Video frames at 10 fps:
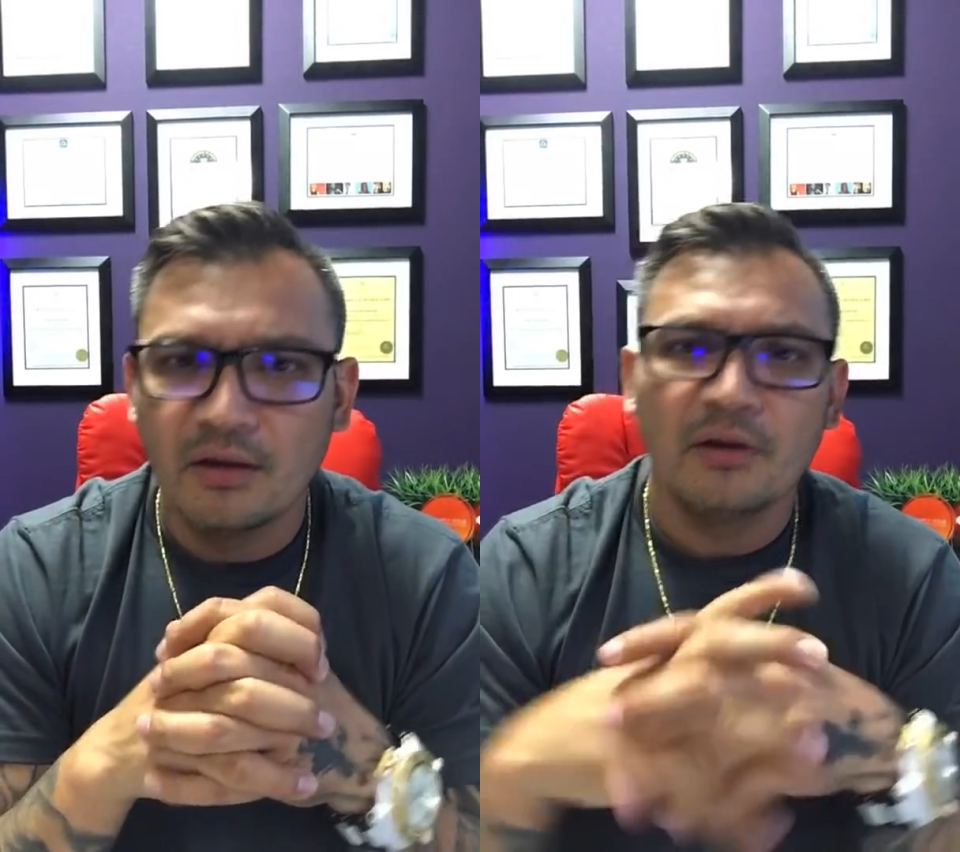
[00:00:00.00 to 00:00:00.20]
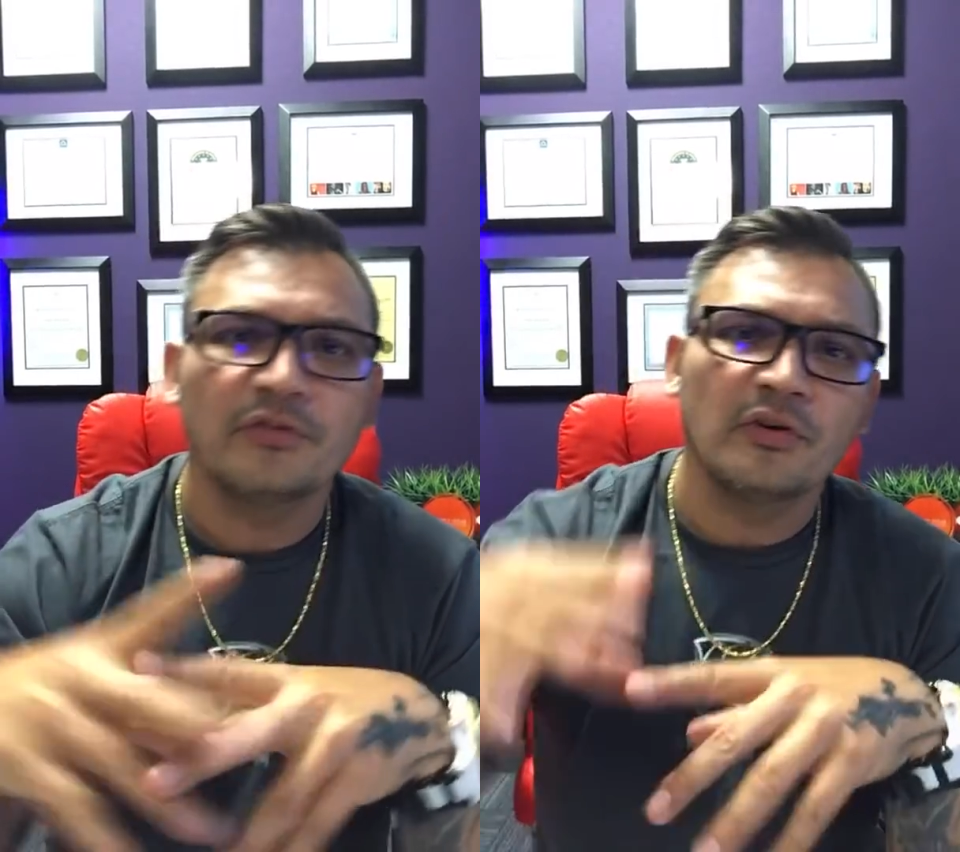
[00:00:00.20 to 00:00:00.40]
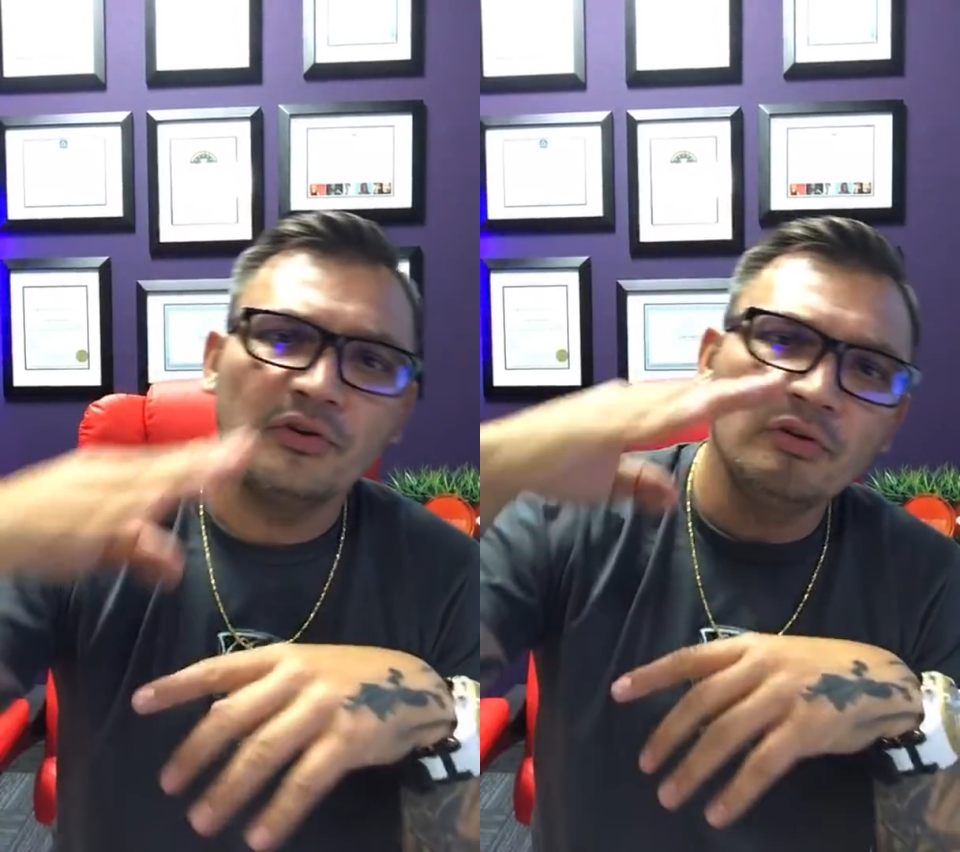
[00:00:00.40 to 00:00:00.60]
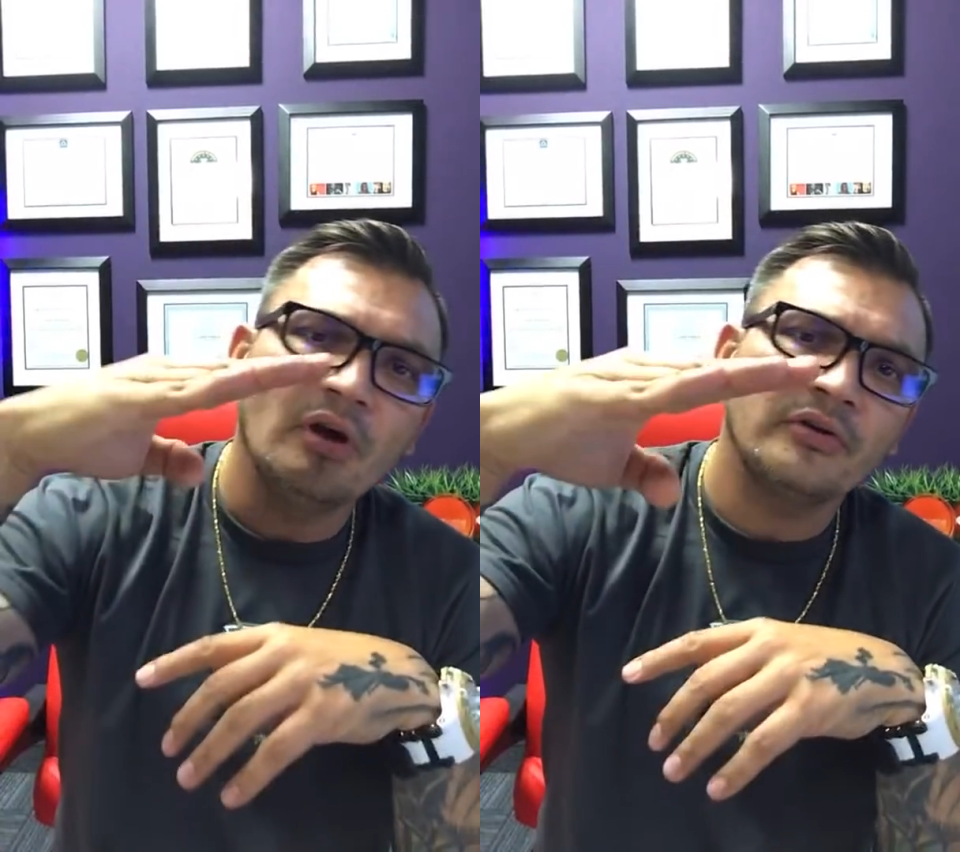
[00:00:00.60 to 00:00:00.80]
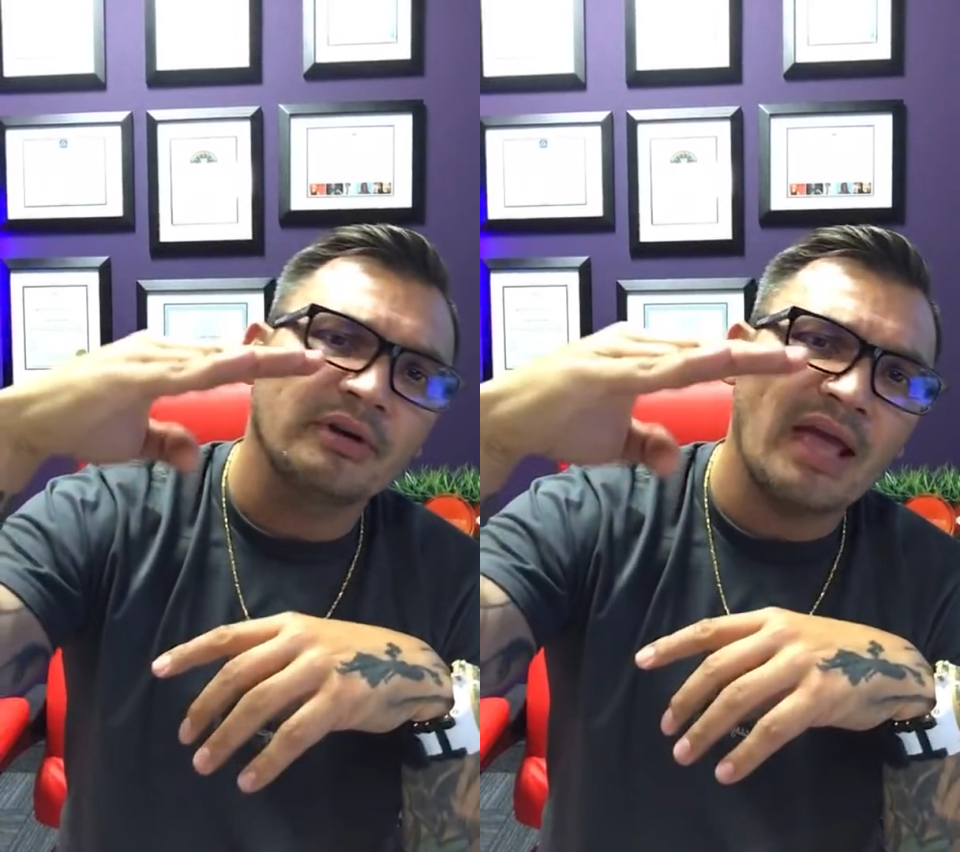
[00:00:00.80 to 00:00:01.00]
So
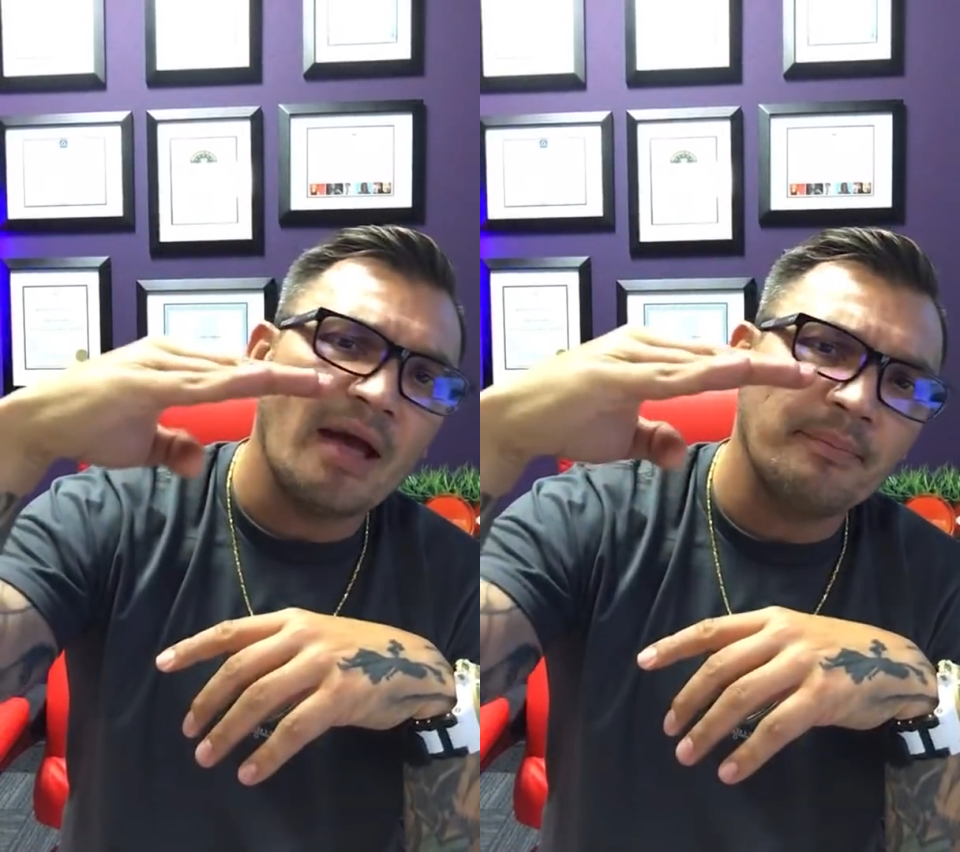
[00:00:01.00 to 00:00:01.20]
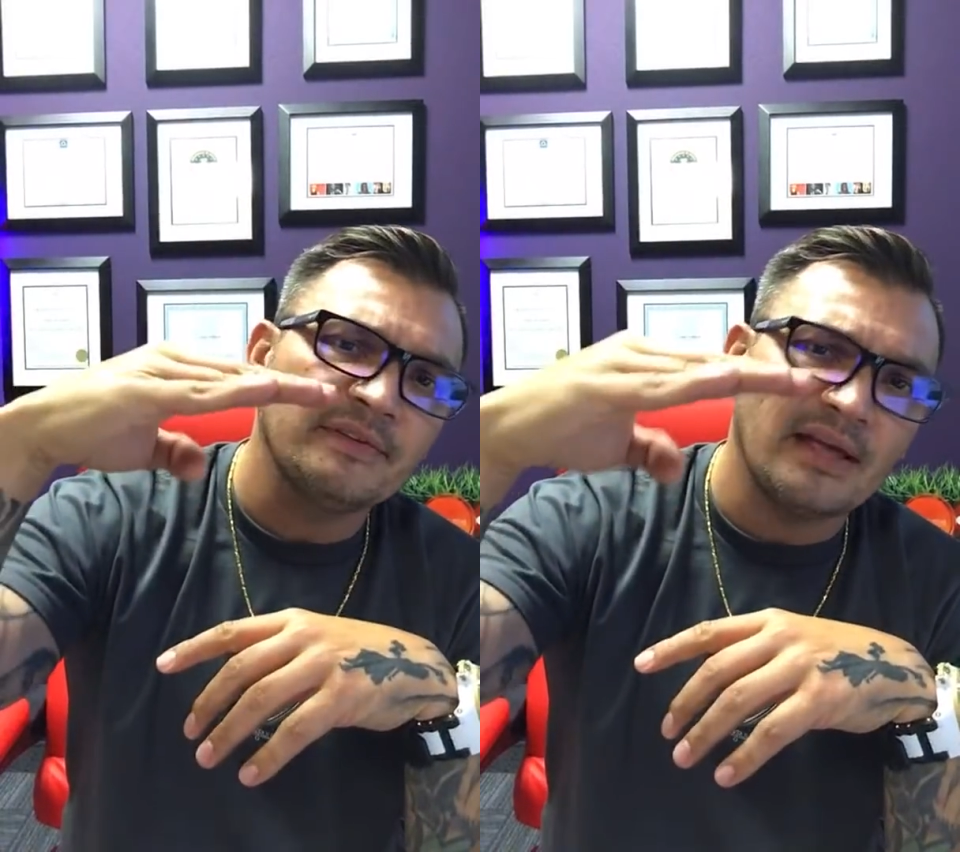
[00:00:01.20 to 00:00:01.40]
your cap is